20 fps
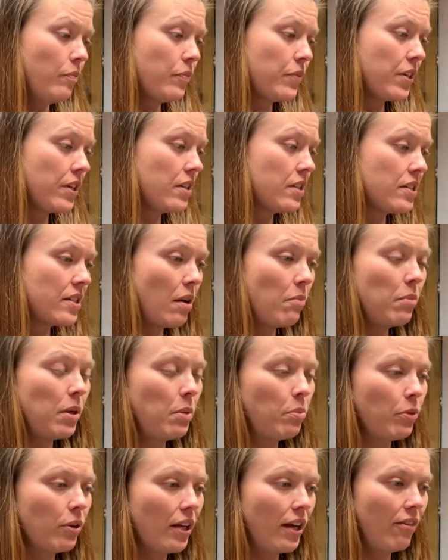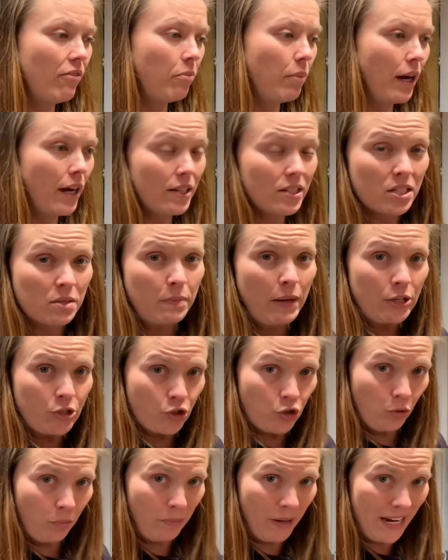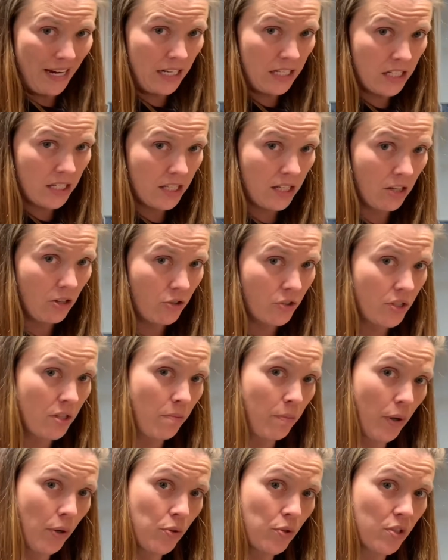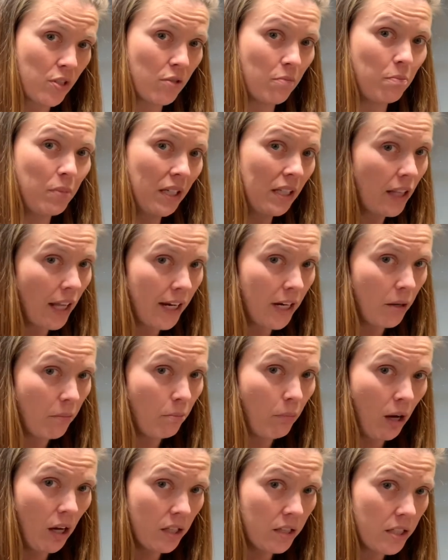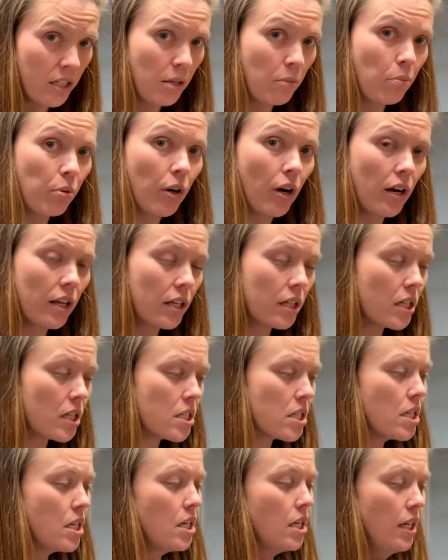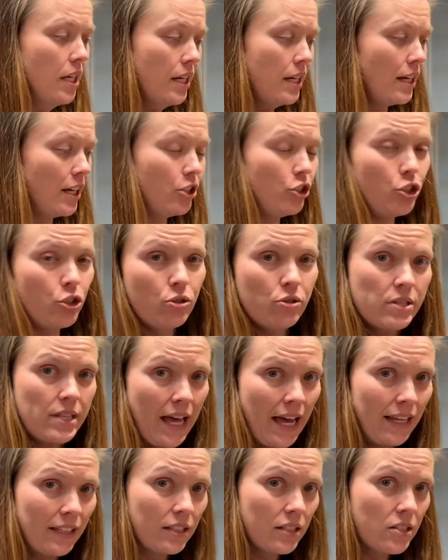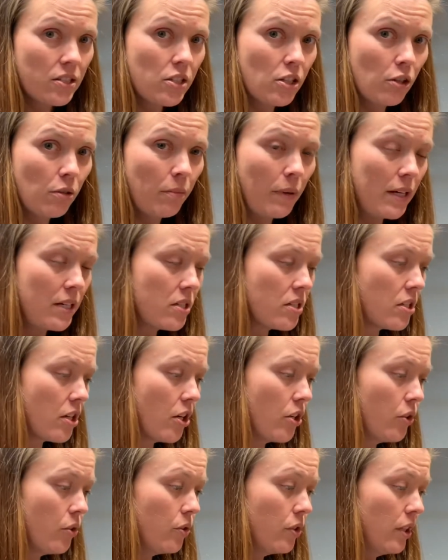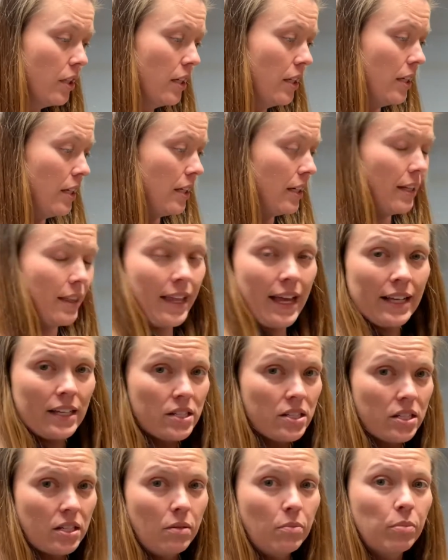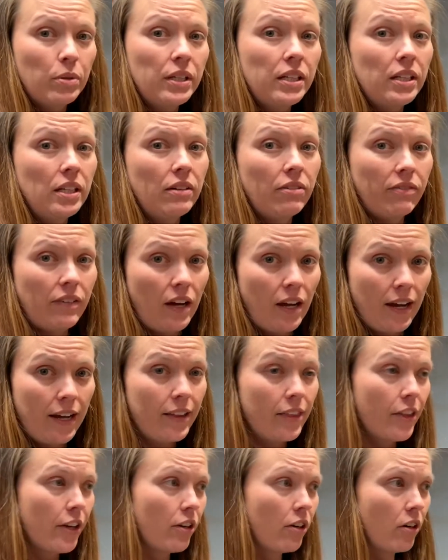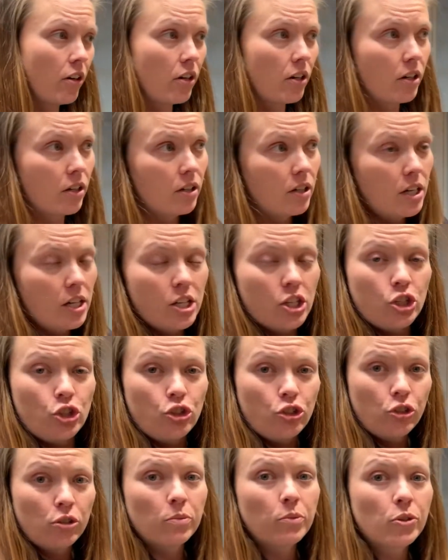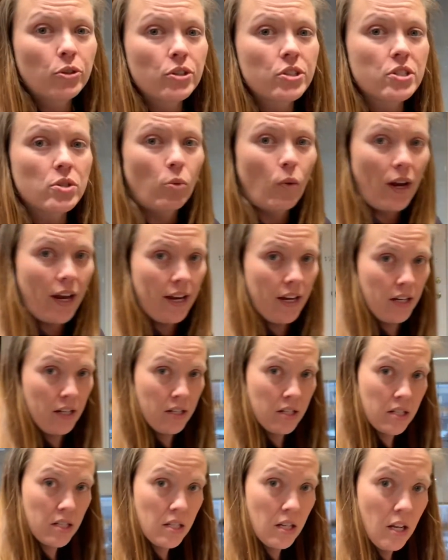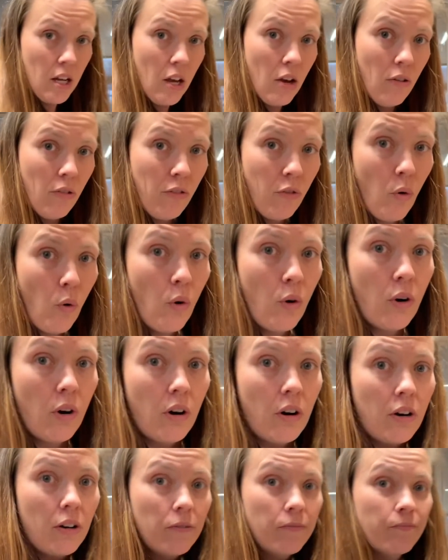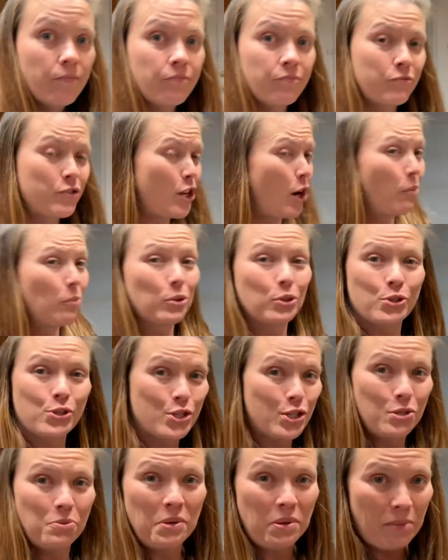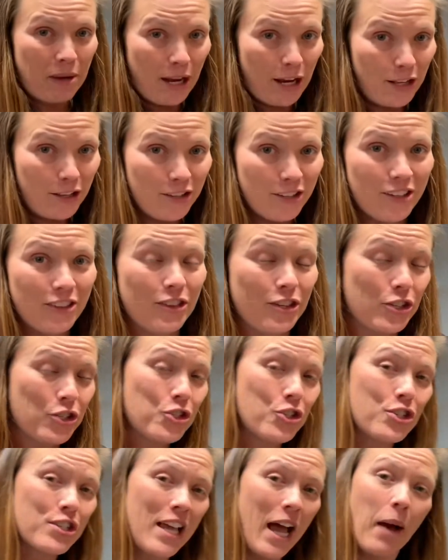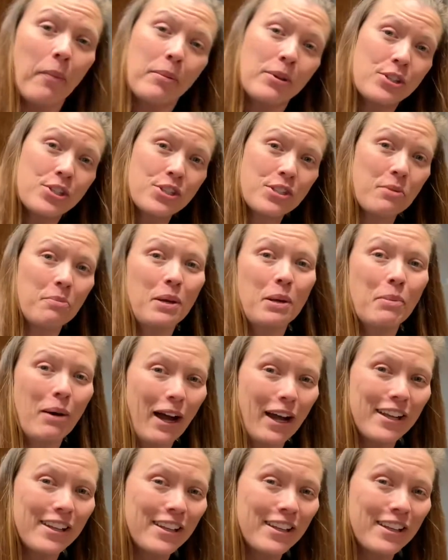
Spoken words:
Some people have bought special paints that are supposed to be like a bonding product and use that as their base coat, and that is completely fine. There are numerous ways for tumblers to be made. This just happens to be mine,